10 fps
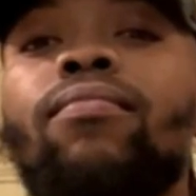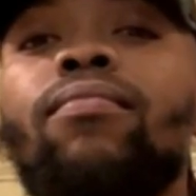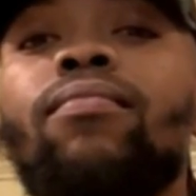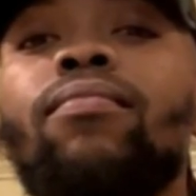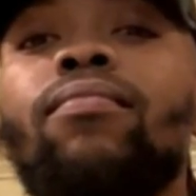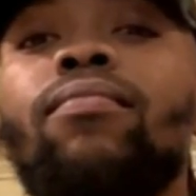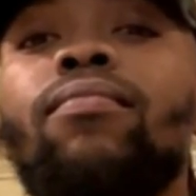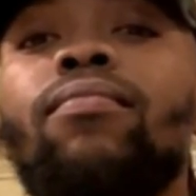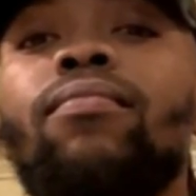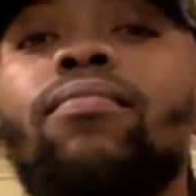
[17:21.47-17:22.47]

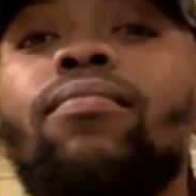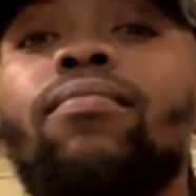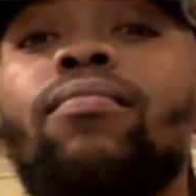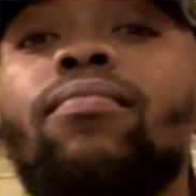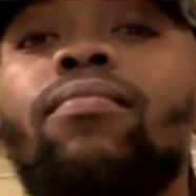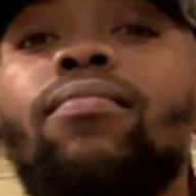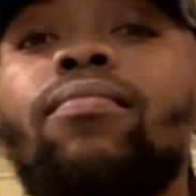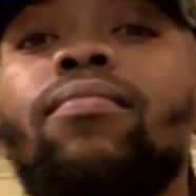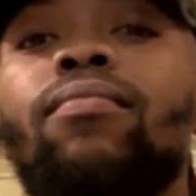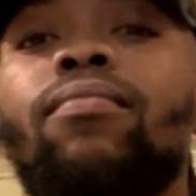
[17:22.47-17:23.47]

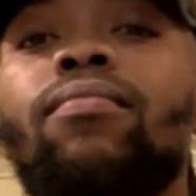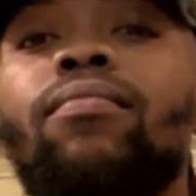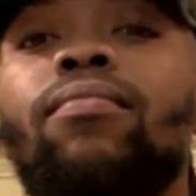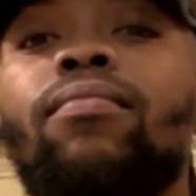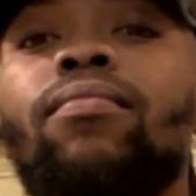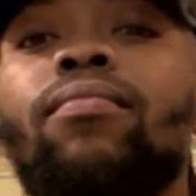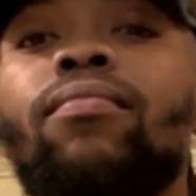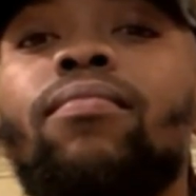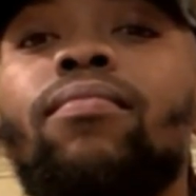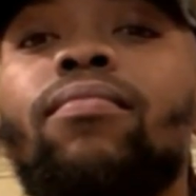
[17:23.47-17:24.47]

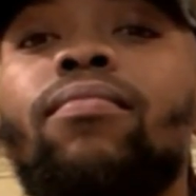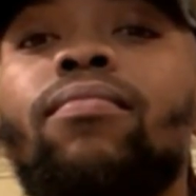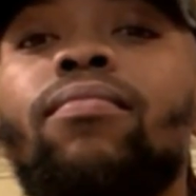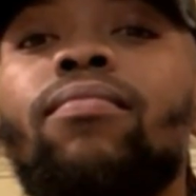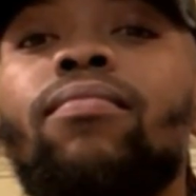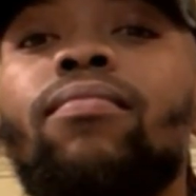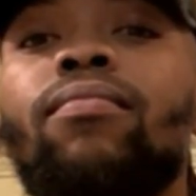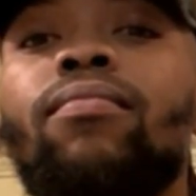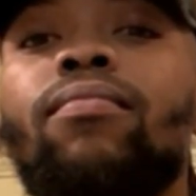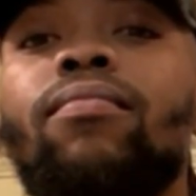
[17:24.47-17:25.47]

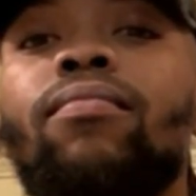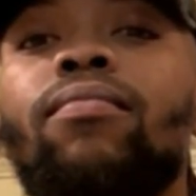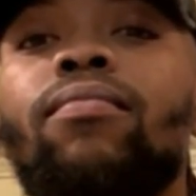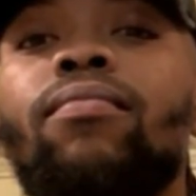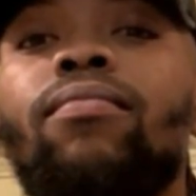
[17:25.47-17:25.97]
(not speaking)